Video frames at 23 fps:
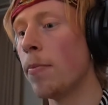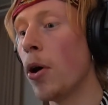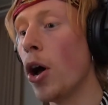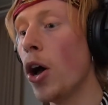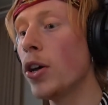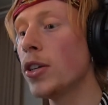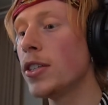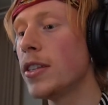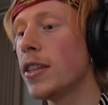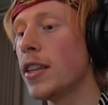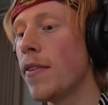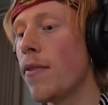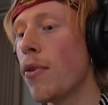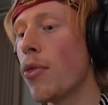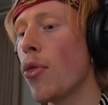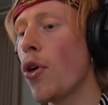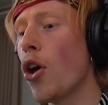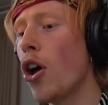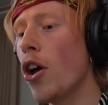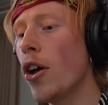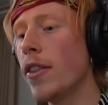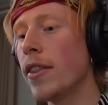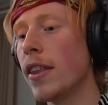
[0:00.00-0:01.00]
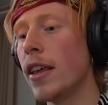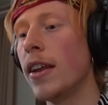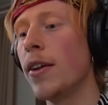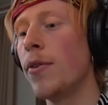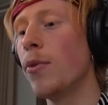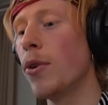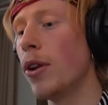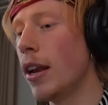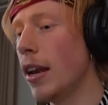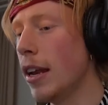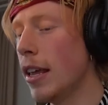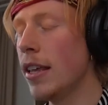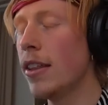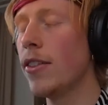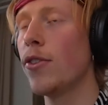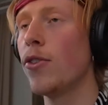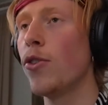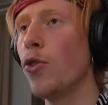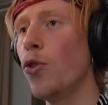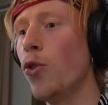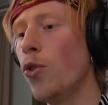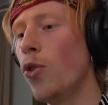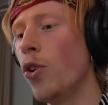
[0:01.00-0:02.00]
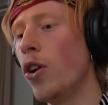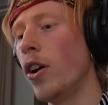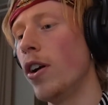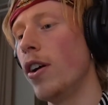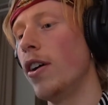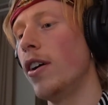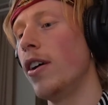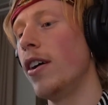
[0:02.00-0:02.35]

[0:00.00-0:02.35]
positive thought, and it will lead to